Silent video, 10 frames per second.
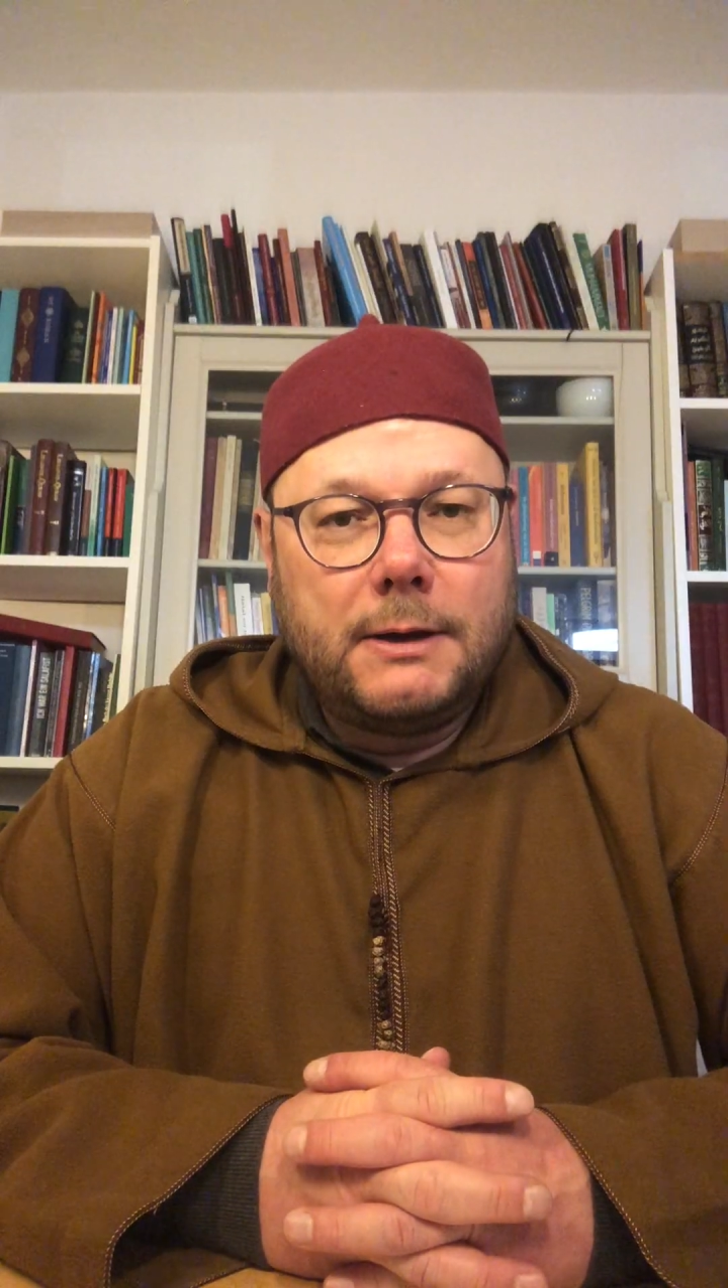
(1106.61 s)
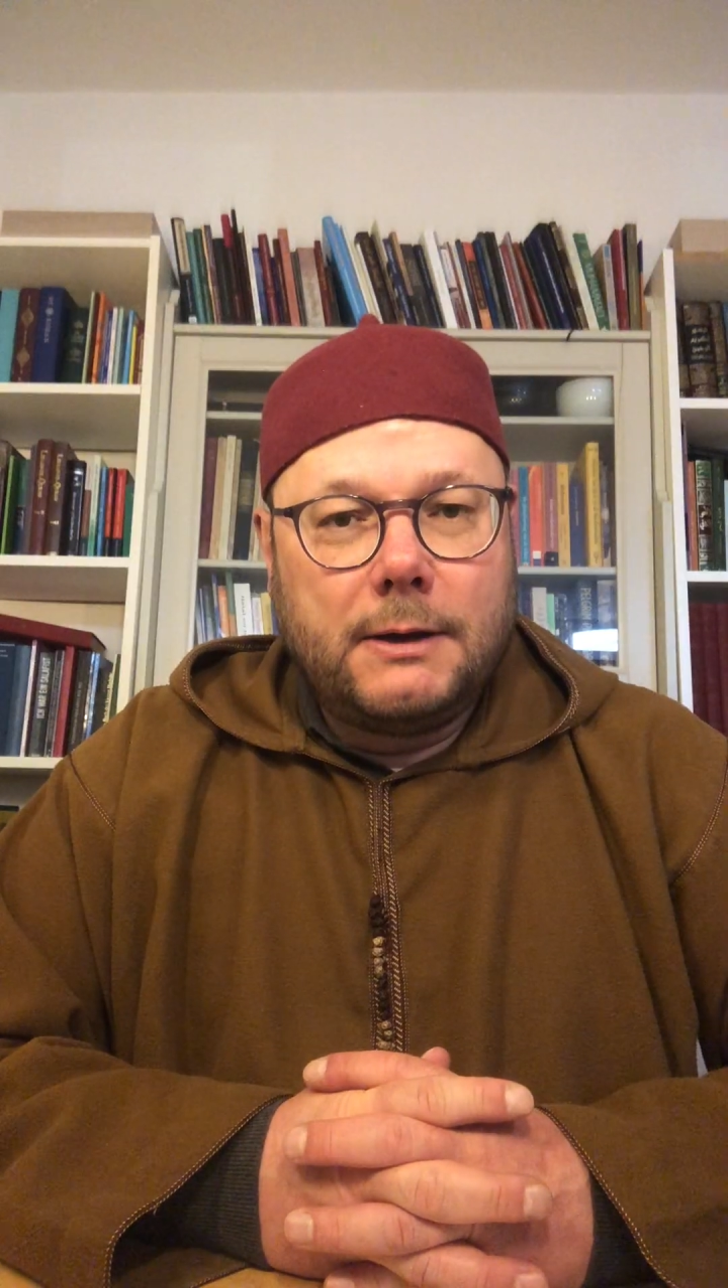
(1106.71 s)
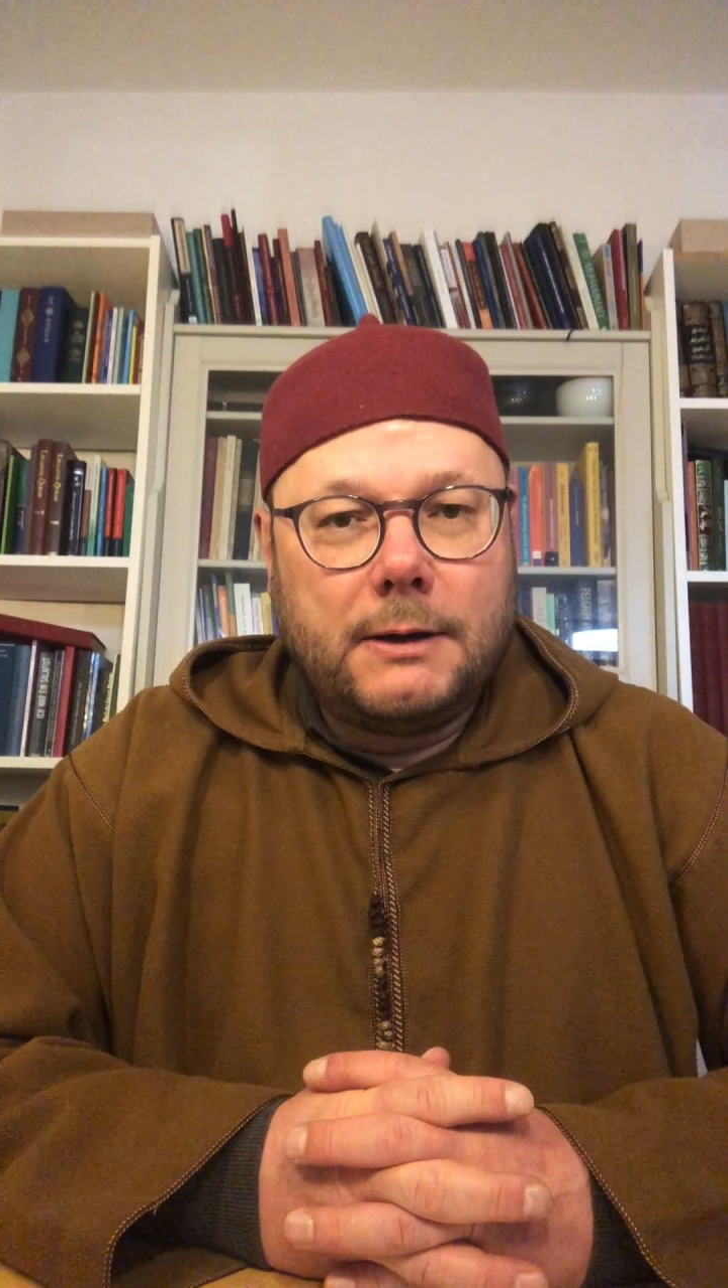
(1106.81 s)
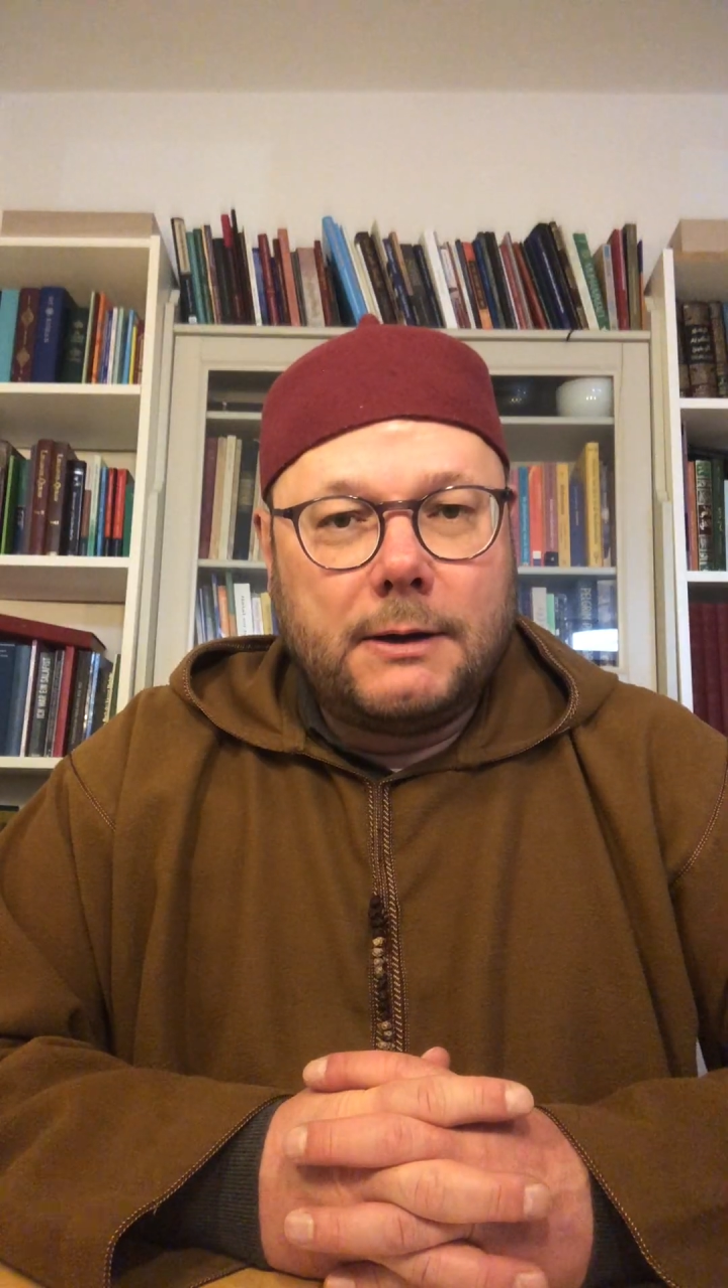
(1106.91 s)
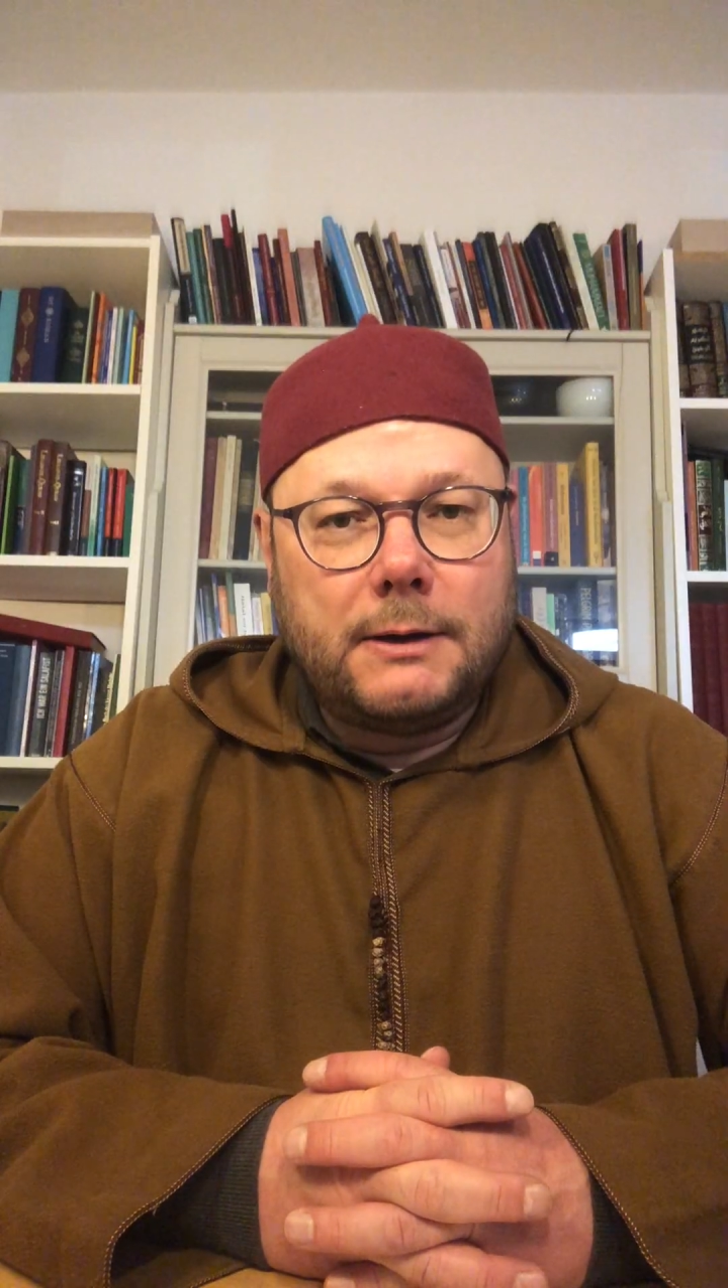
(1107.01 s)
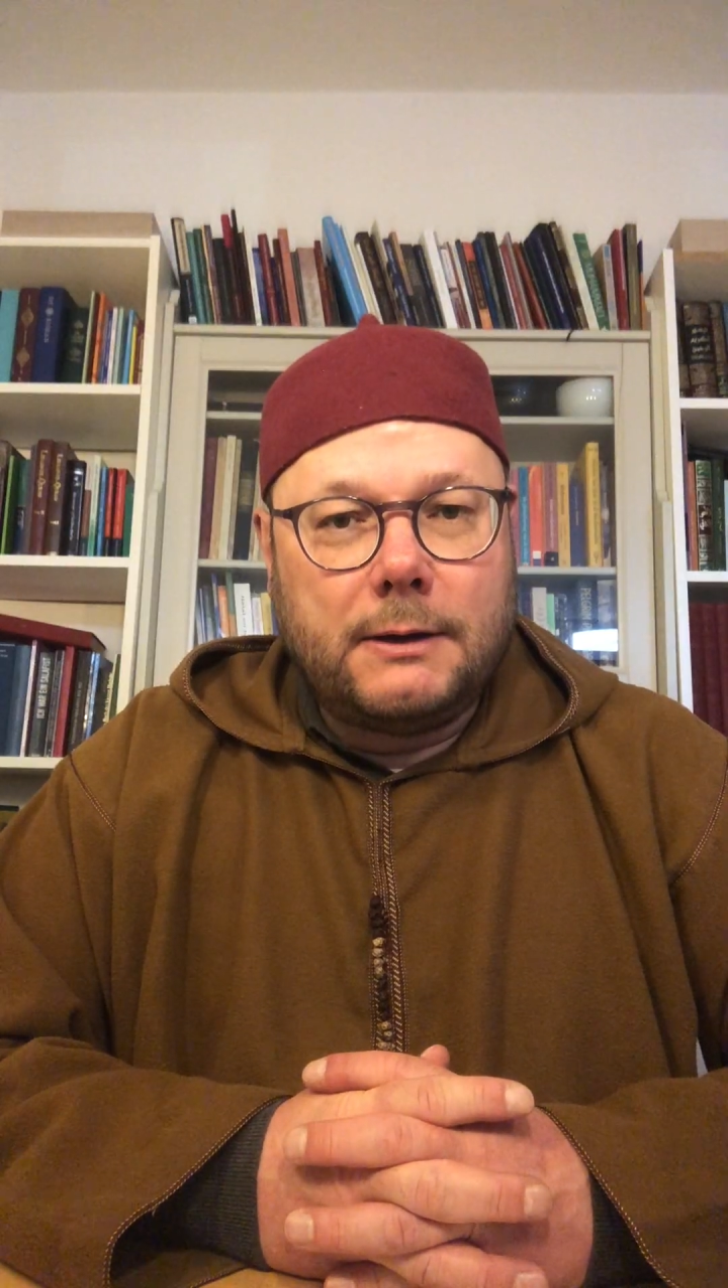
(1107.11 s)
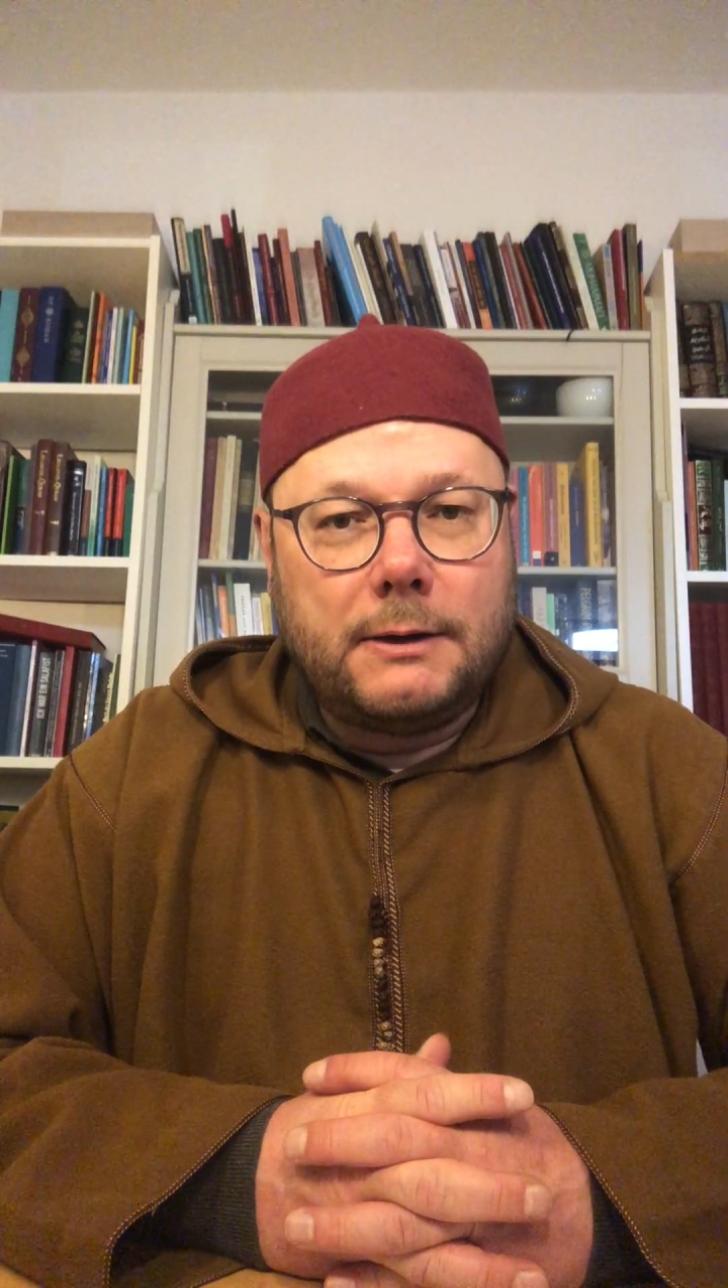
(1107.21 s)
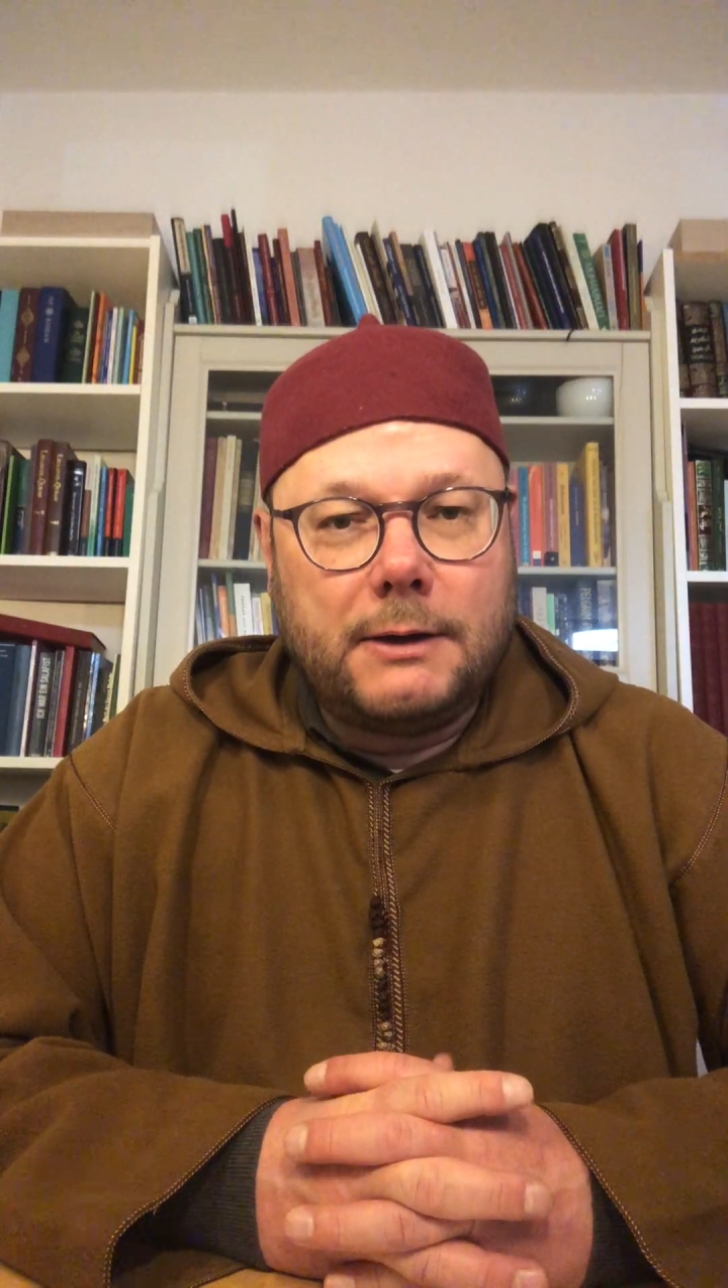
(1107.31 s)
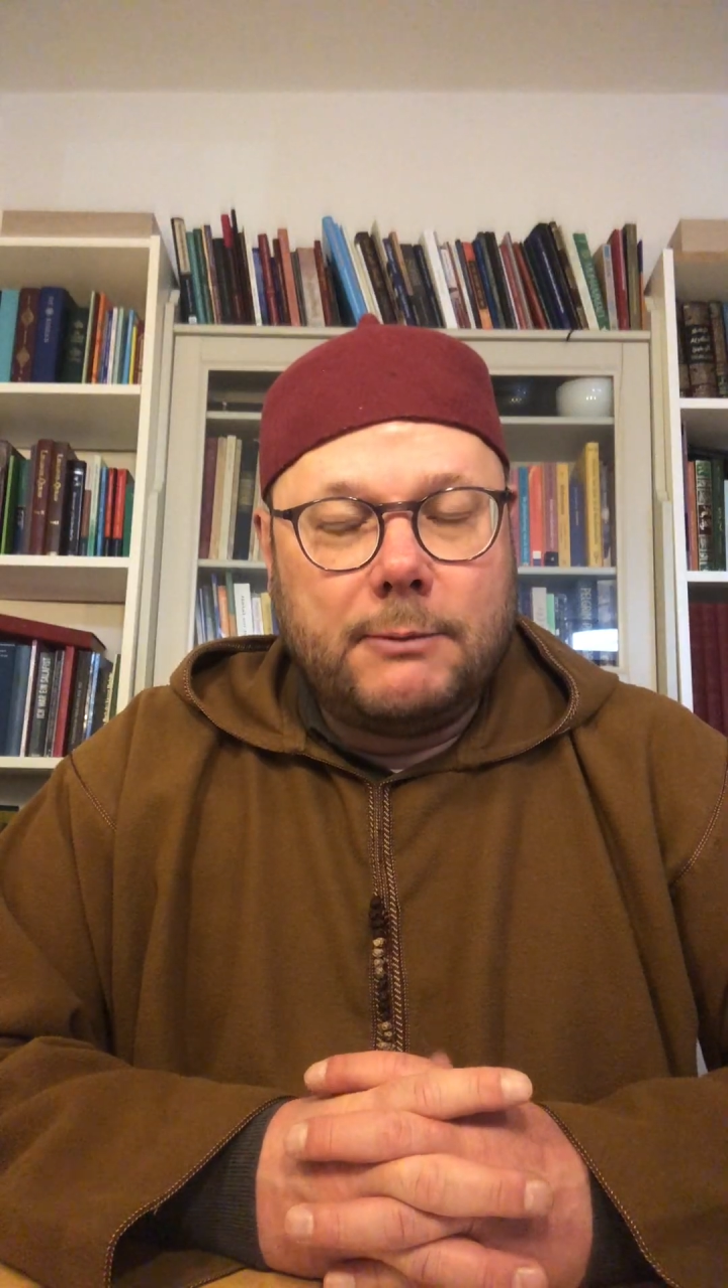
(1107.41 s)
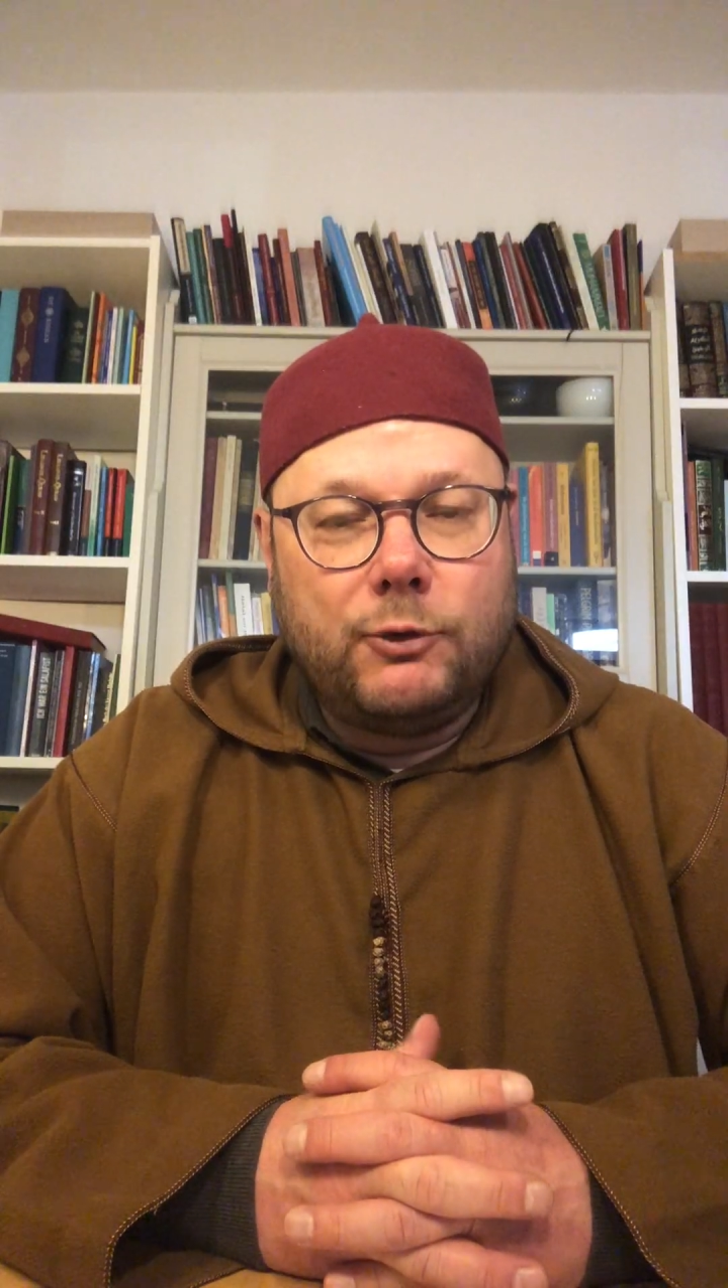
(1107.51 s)

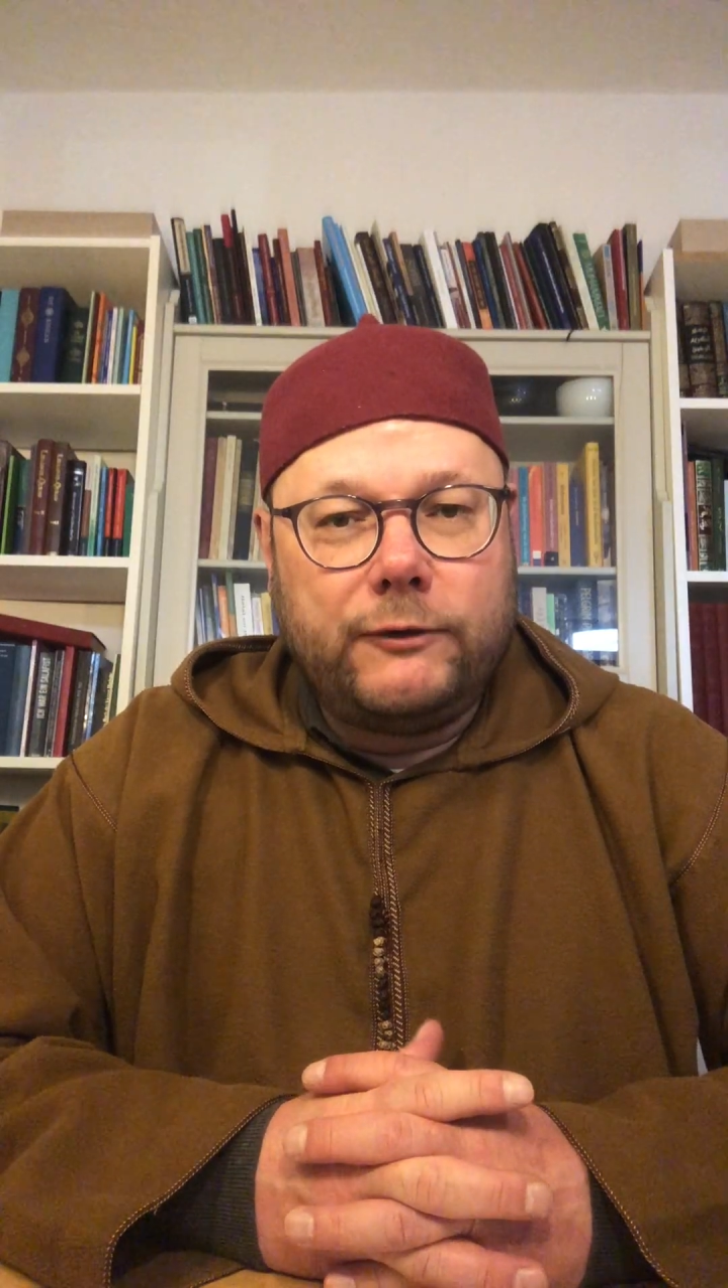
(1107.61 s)
Ibn